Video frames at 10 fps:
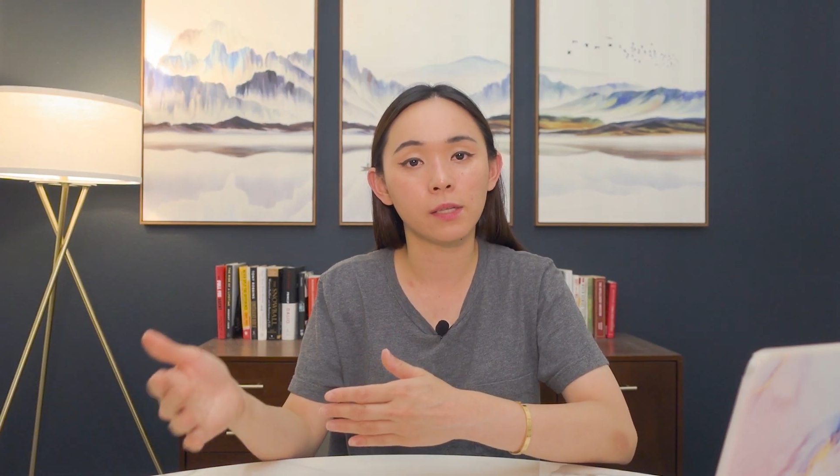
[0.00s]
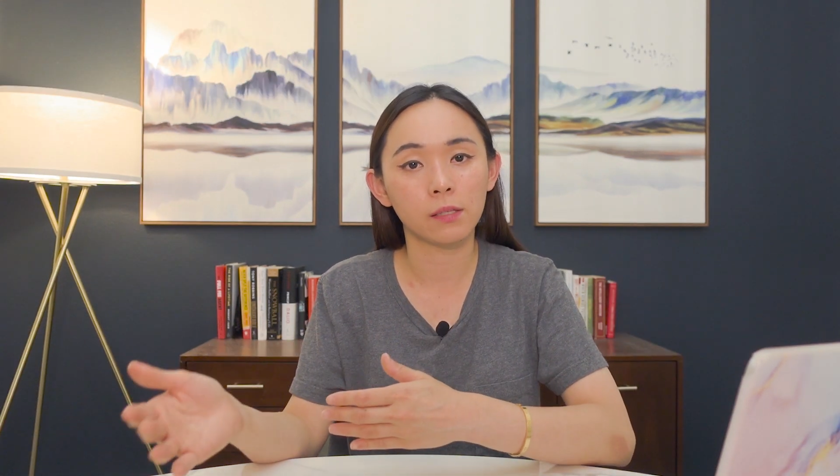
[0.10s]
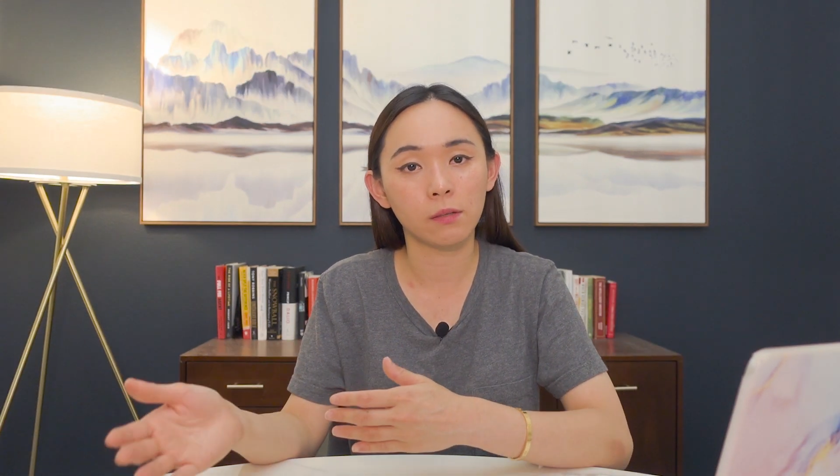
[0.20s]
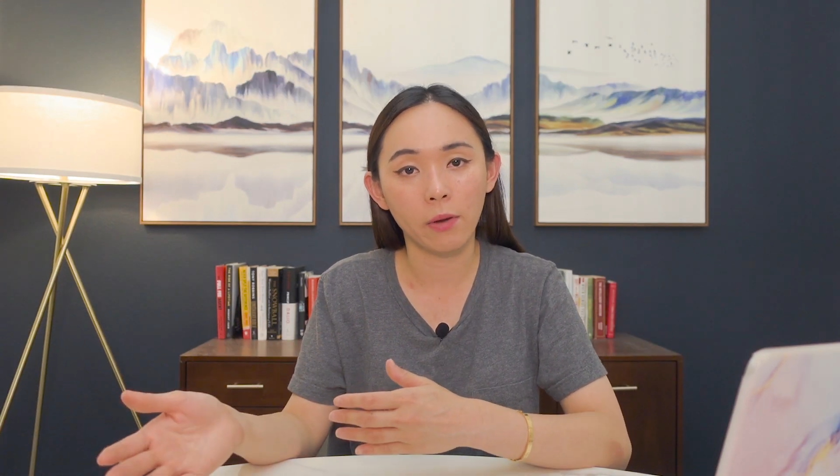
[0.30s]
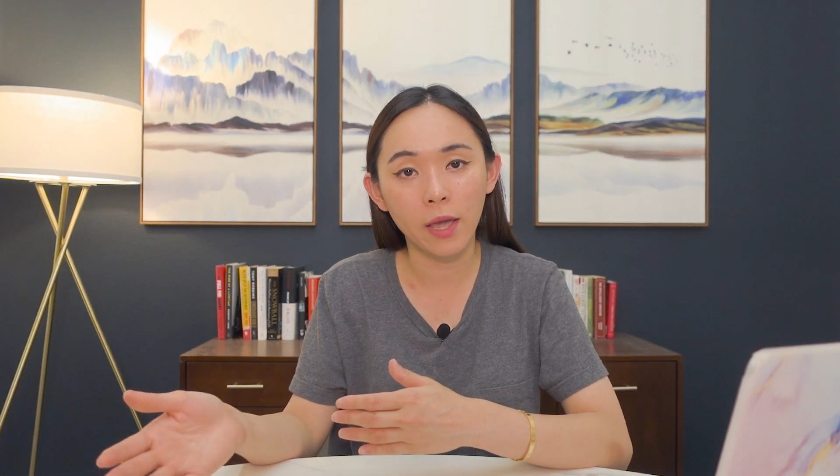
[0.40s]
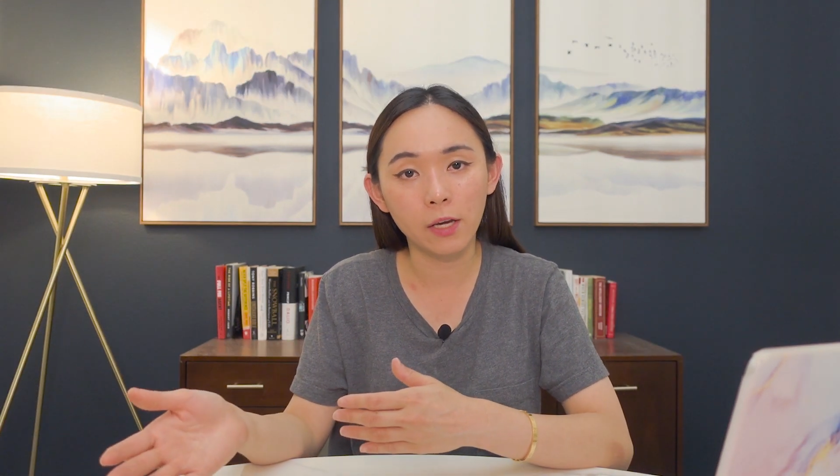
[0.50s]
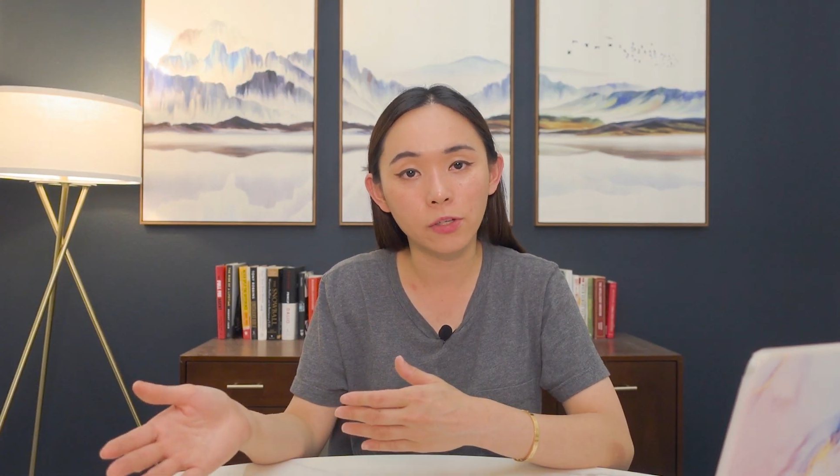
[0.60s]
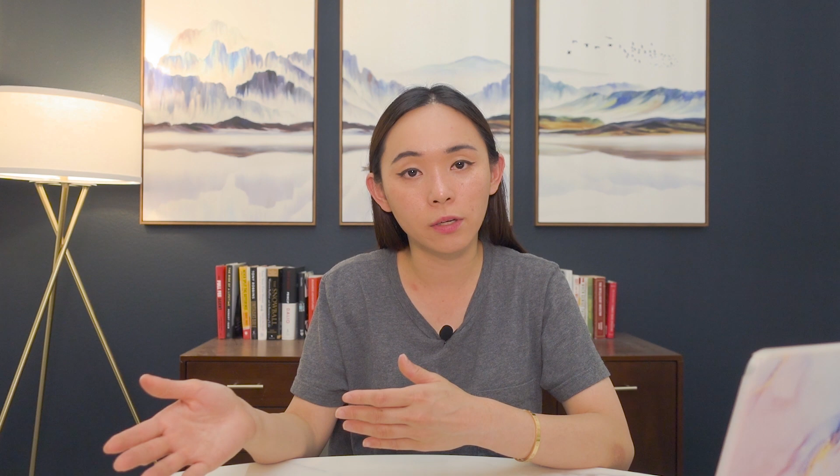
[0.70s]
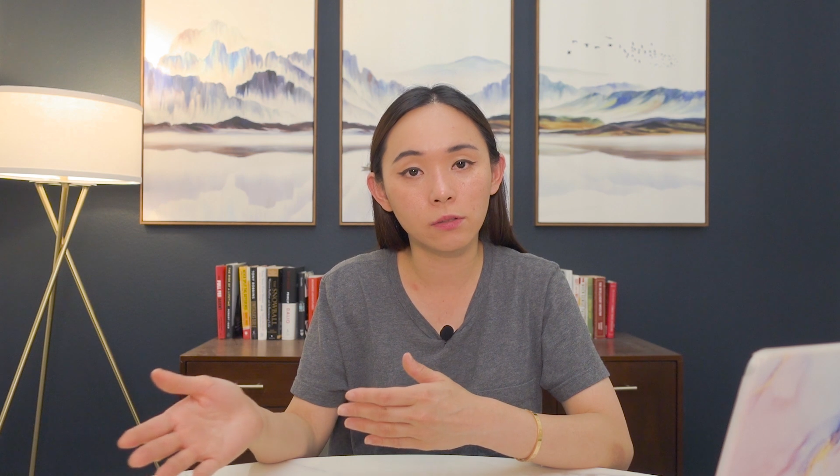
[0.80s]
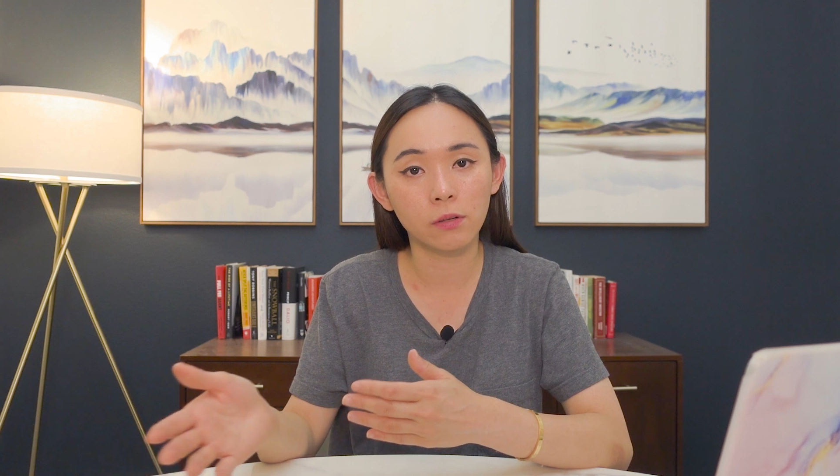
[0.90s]
test
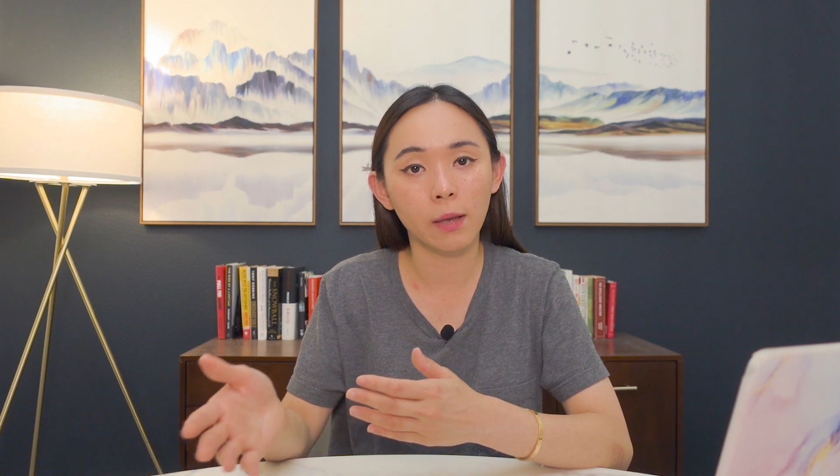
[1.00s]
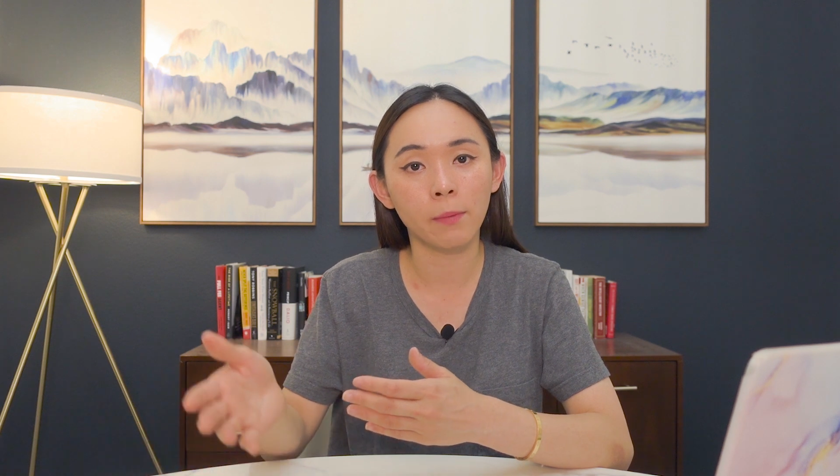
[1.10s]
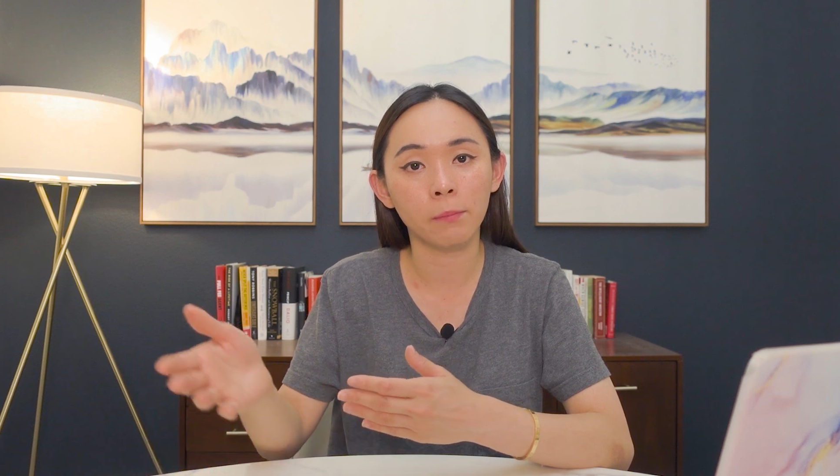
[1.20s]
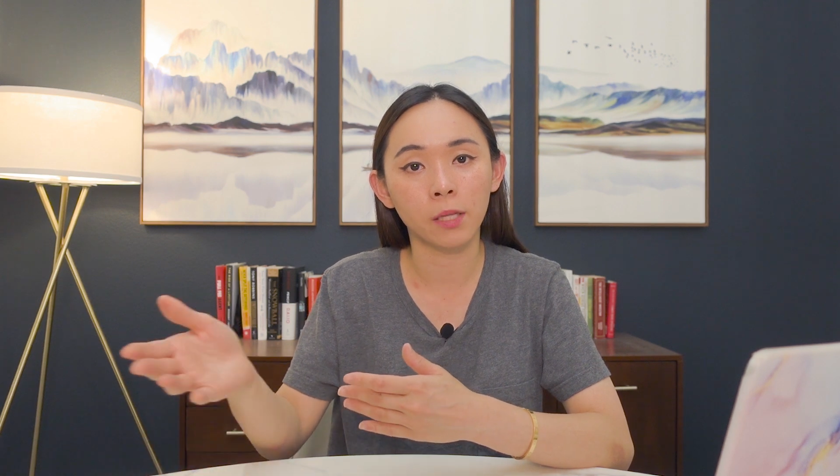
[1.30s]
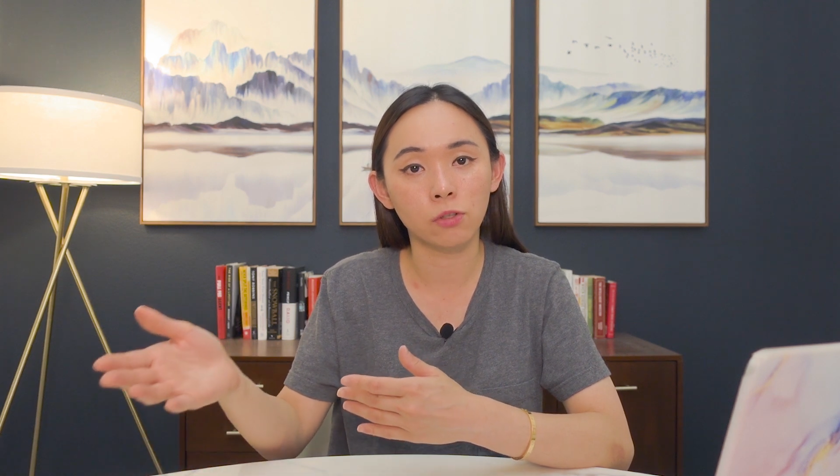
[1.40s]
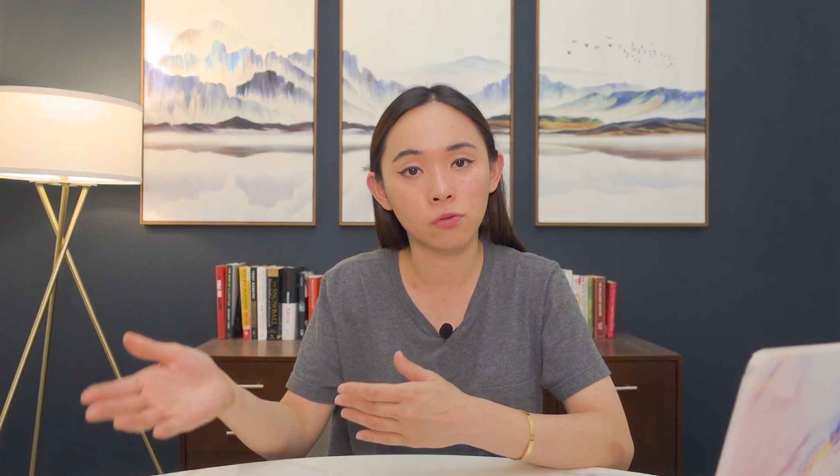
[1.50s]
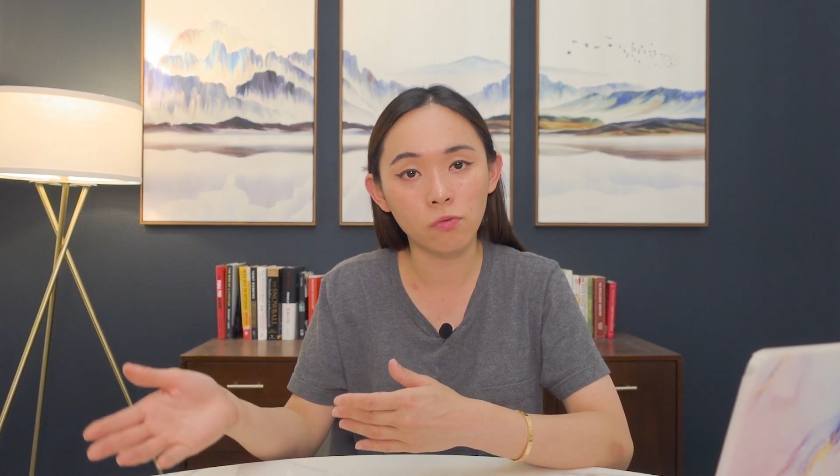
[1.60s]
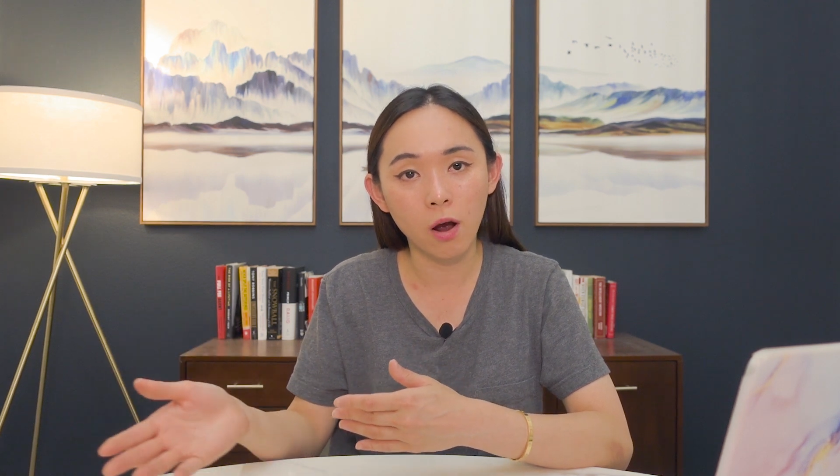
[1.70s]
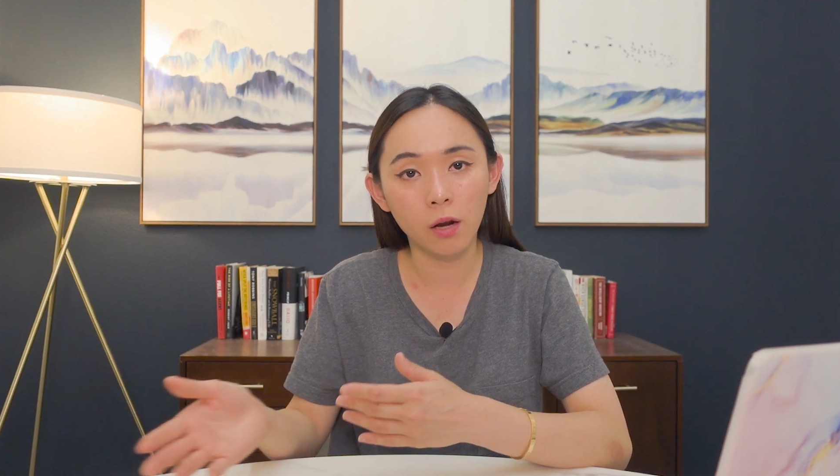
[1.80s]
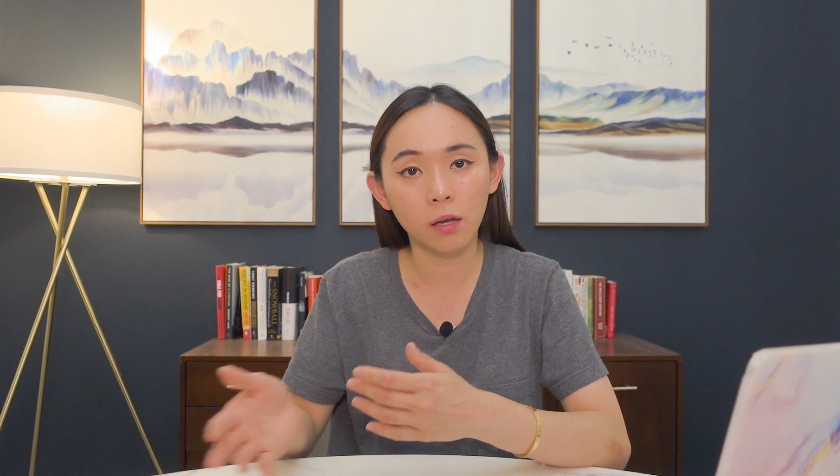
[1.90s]
location to get my blood
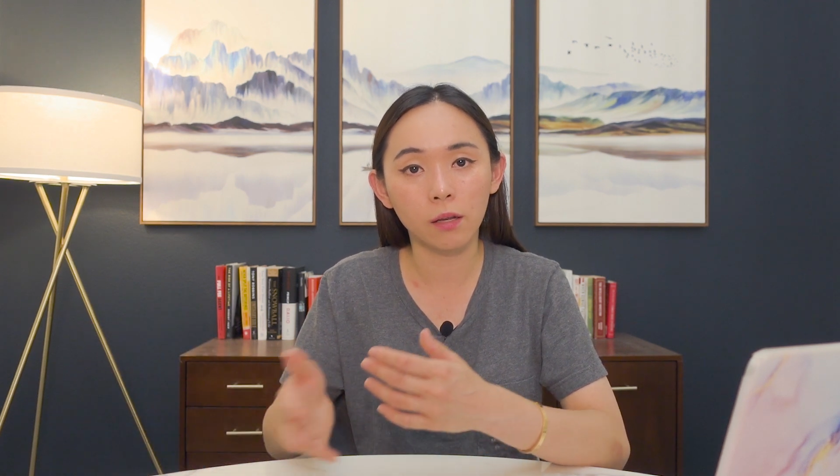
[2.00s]
drawn,